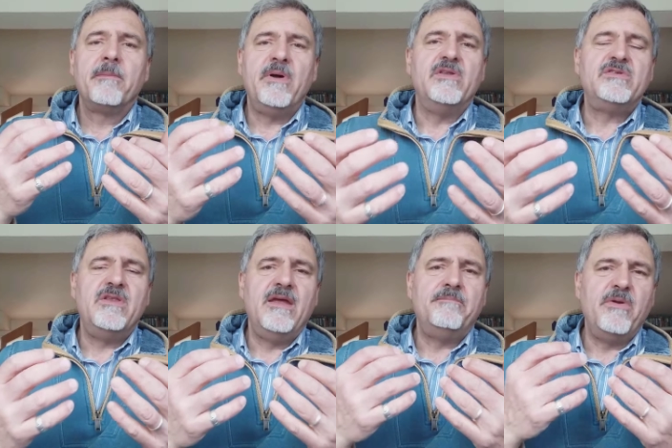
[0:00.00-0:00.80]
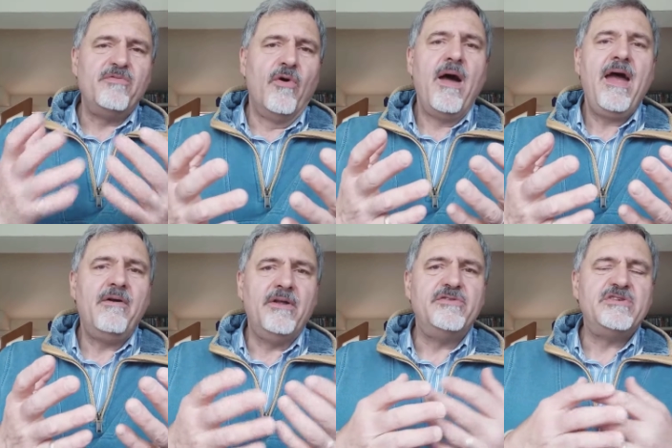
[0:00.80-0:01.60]
But before
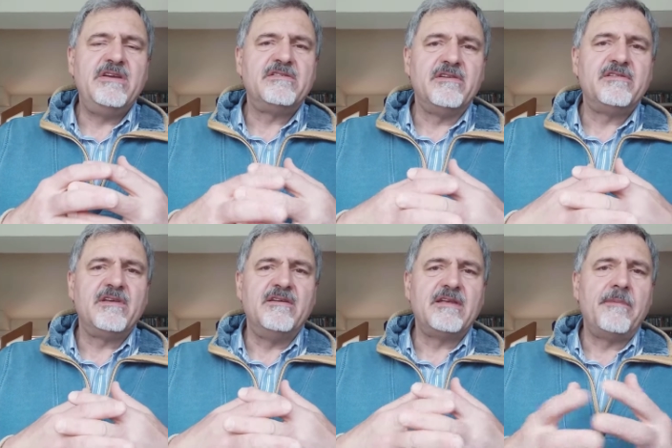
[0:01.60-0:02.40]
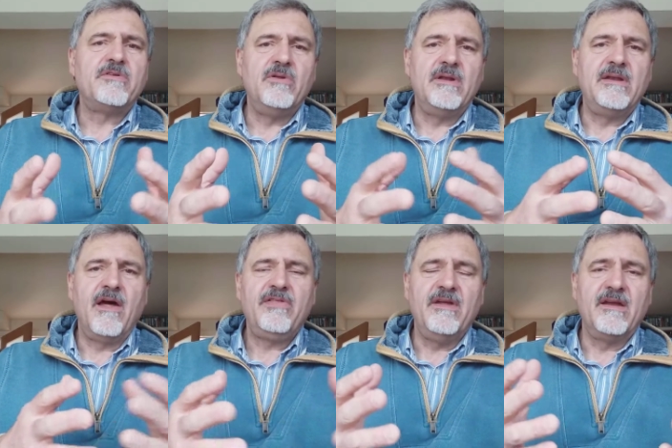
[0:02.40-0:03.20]
Herod, Jesus says absolutely
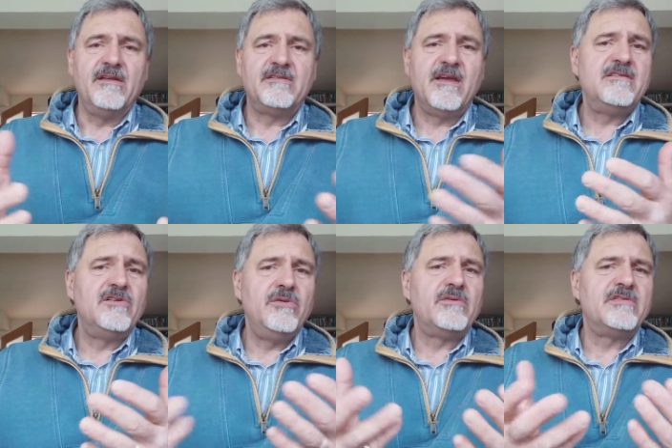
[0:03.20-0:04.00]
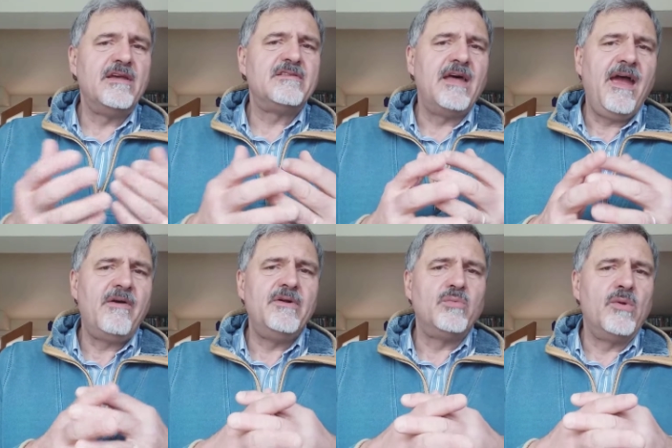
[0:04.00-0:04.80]
nothing. It says, Luke says, that
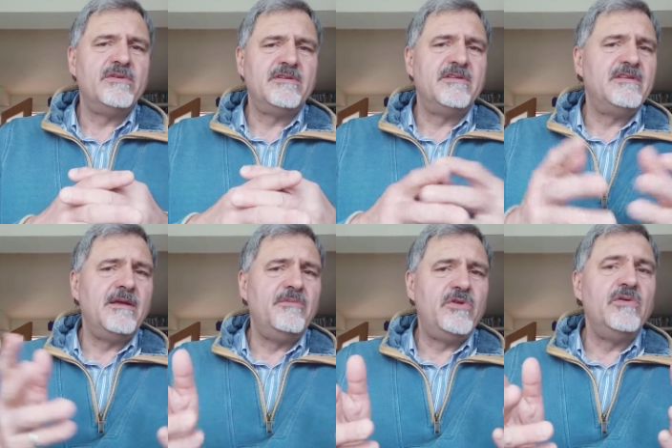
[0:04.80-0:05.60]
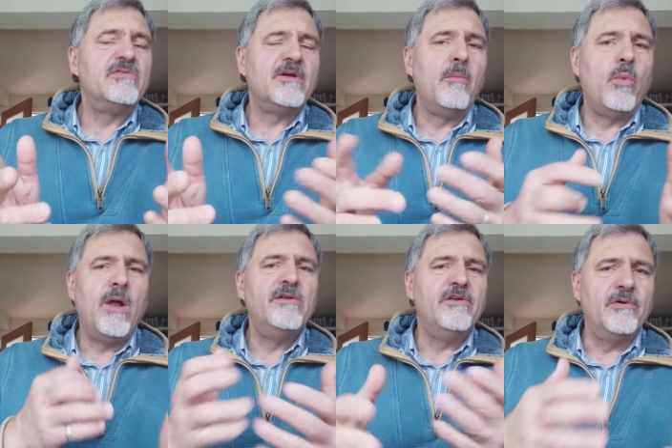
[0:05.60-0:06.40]
Herod wanted to see him do some
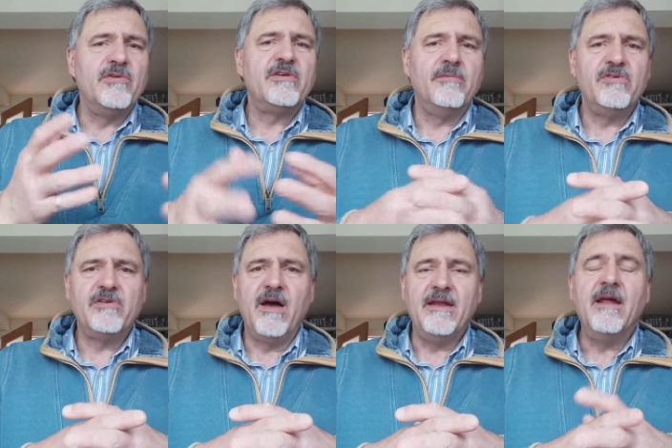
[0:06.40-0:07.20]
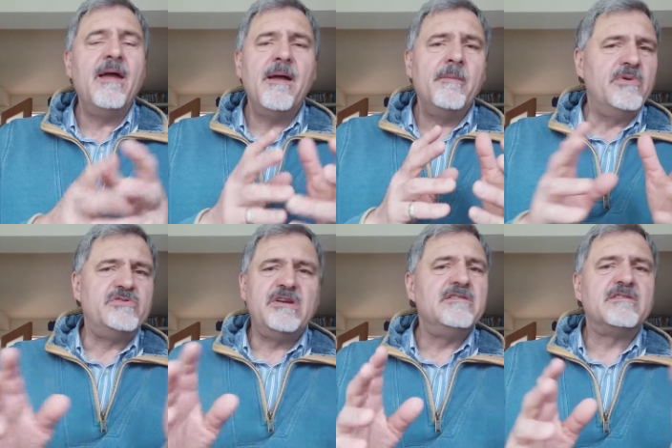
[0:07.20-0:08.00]
wonder or some sign. But
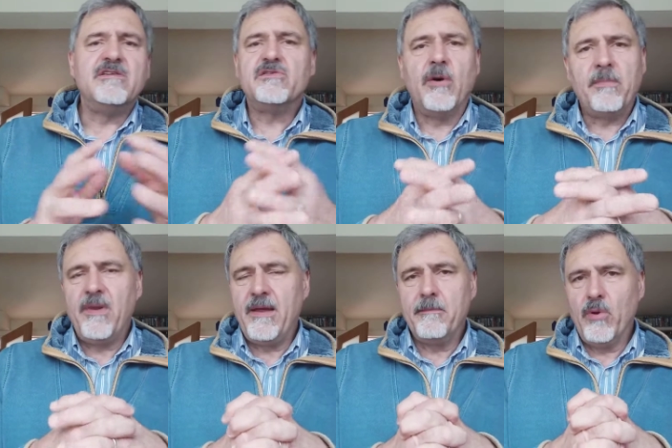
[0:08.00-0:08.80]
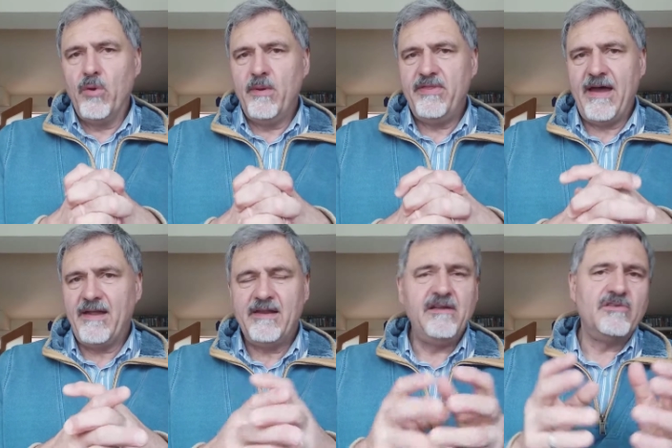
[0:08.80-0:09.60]
Jesus is not playing ball with
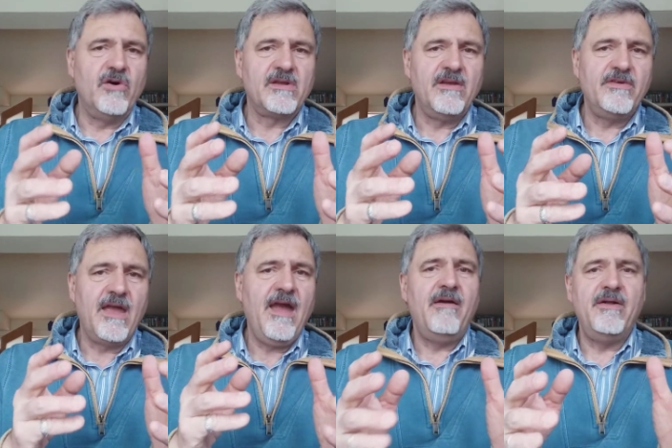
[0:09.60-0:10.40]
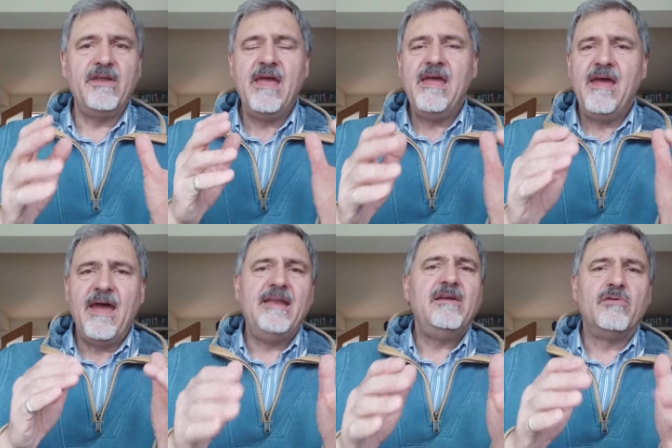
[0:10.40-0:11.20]
that. He's not giving Herod
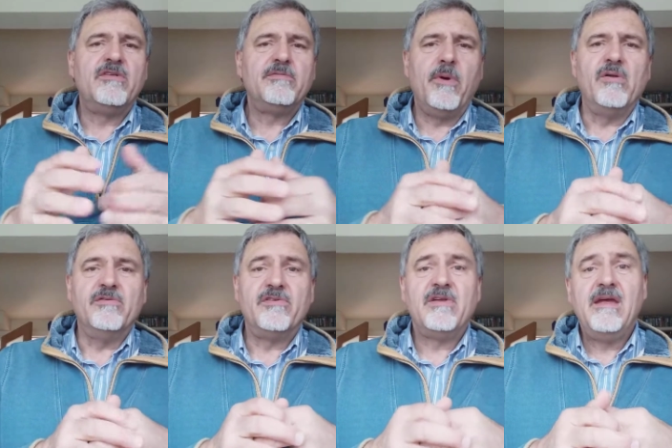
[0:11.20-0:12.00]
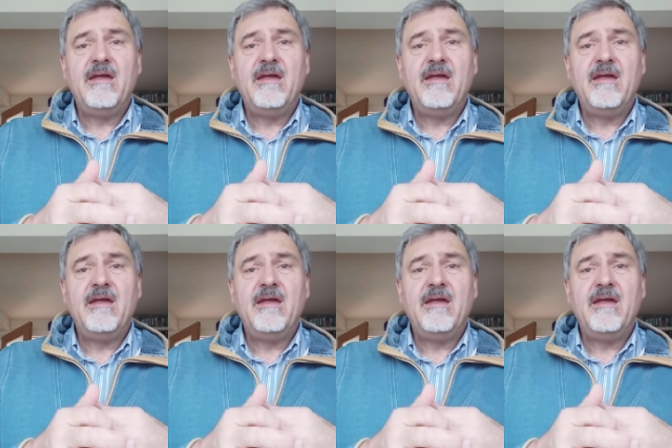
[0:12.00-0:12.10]
any response.